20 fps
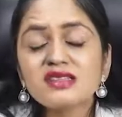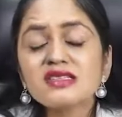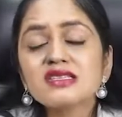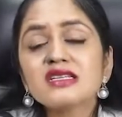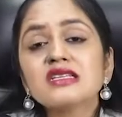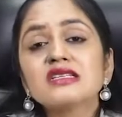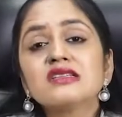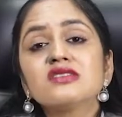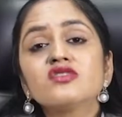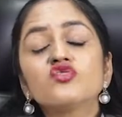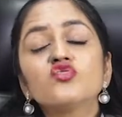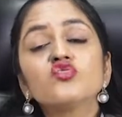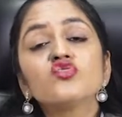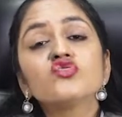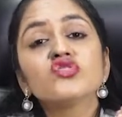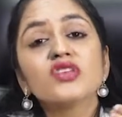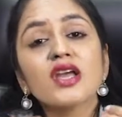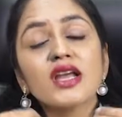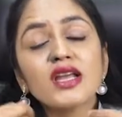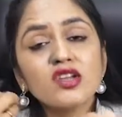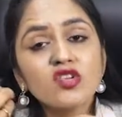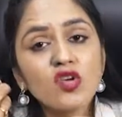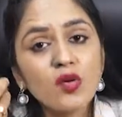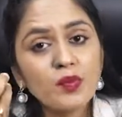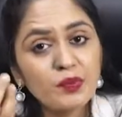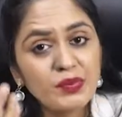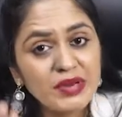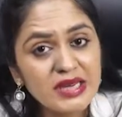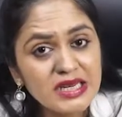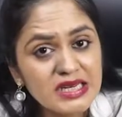status, to check your
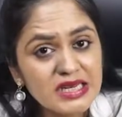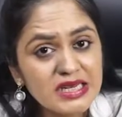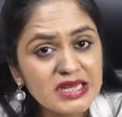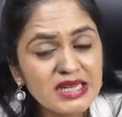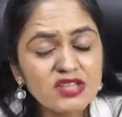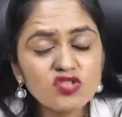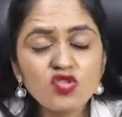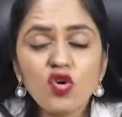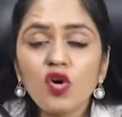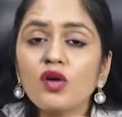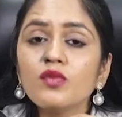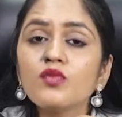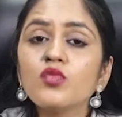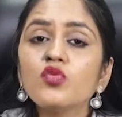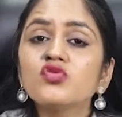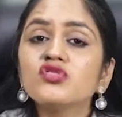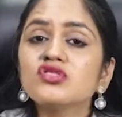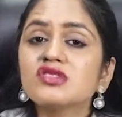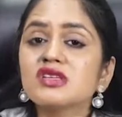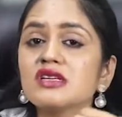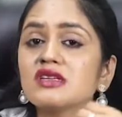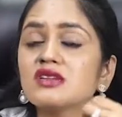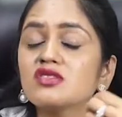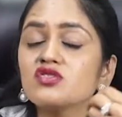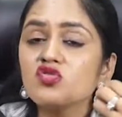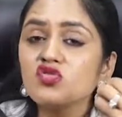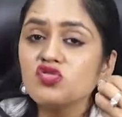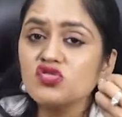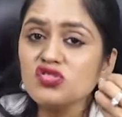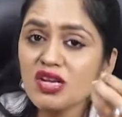PTH hormone status,
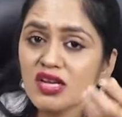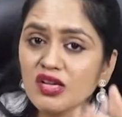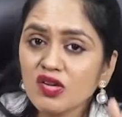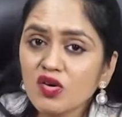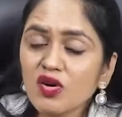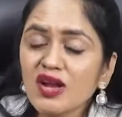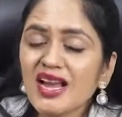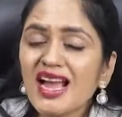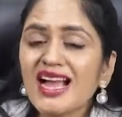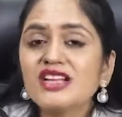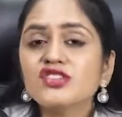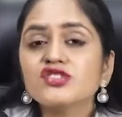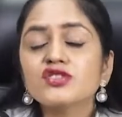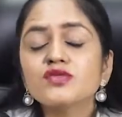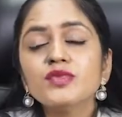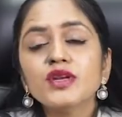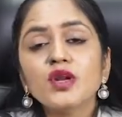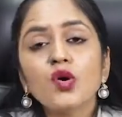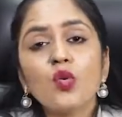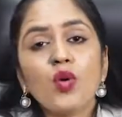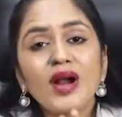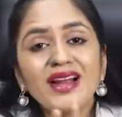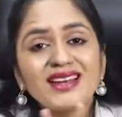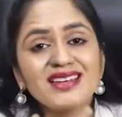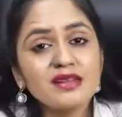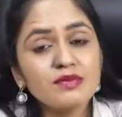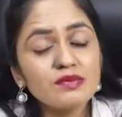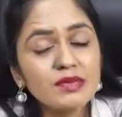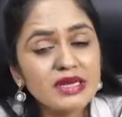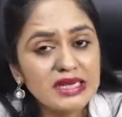to check your calcium and
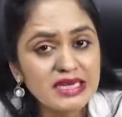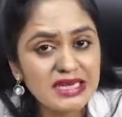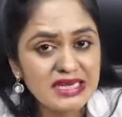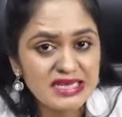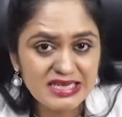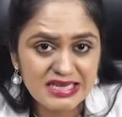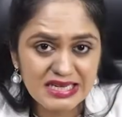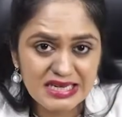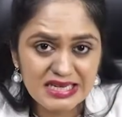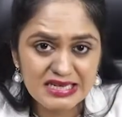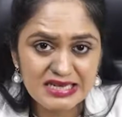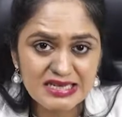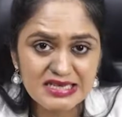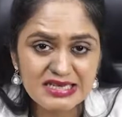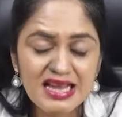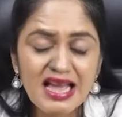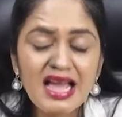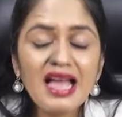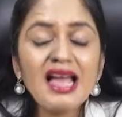vitamin D status.